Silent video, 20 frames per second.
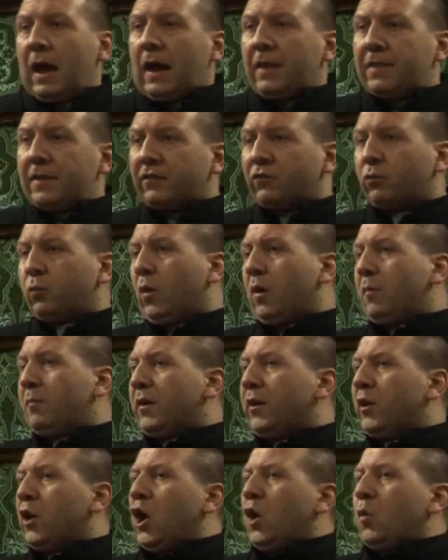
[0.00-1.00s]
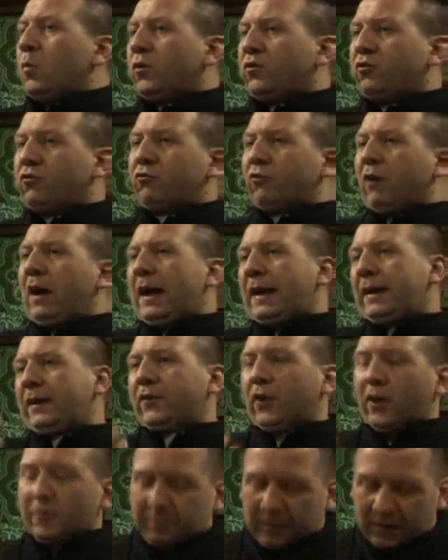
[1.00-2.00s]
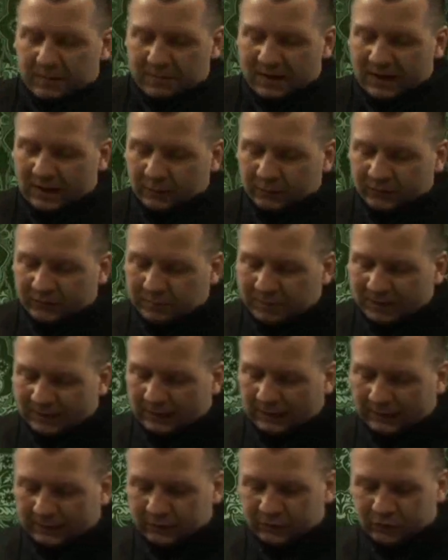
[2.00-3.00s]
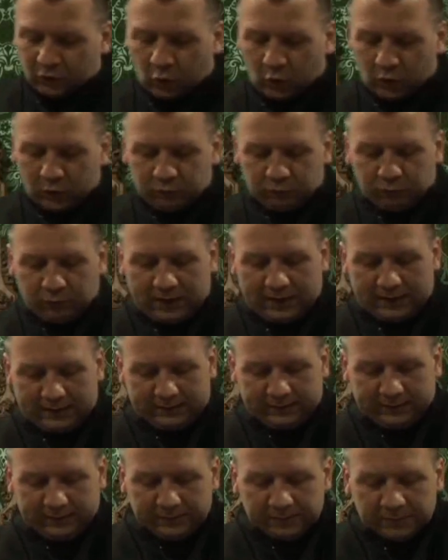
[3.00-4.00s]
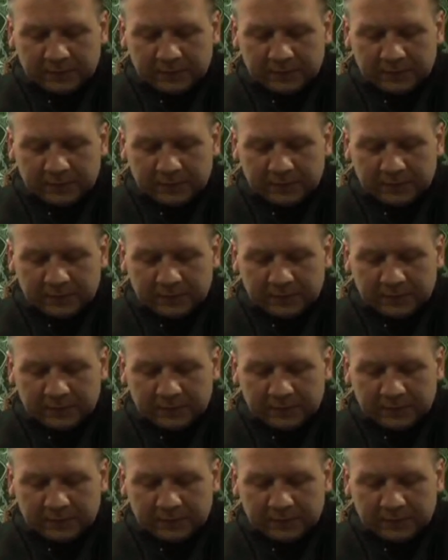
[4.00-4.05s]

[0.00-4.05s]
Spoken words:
And this woman was dragged out by men. It was a bit like a dawn raid.